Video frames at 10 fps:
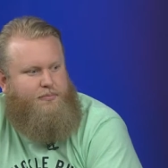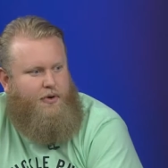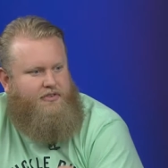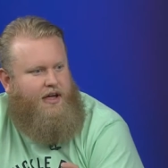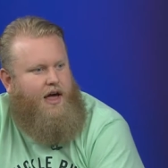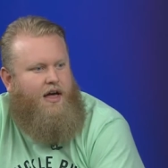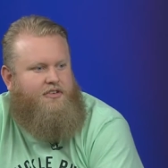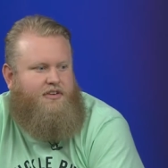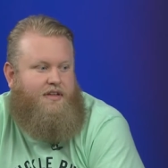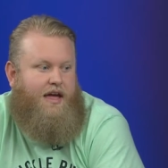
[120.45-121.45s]
sports
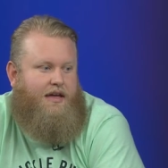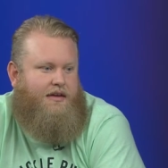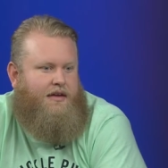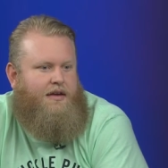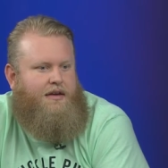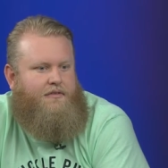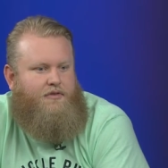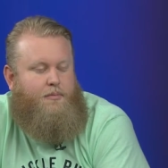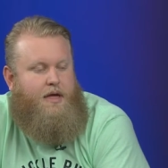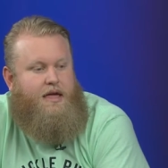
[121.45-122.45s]
psychology take
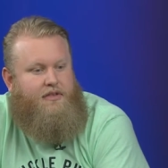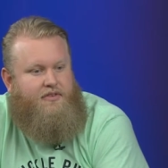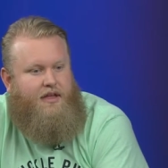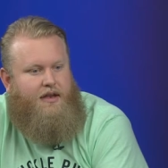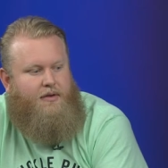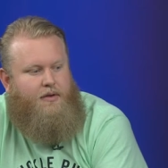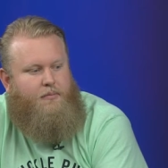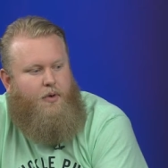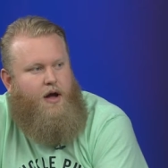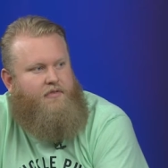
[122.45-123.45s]
for me is that
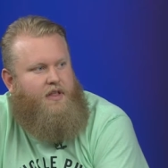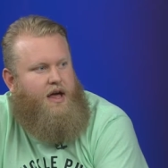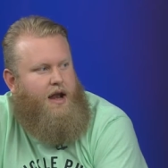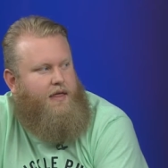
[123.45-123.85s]
more often than not,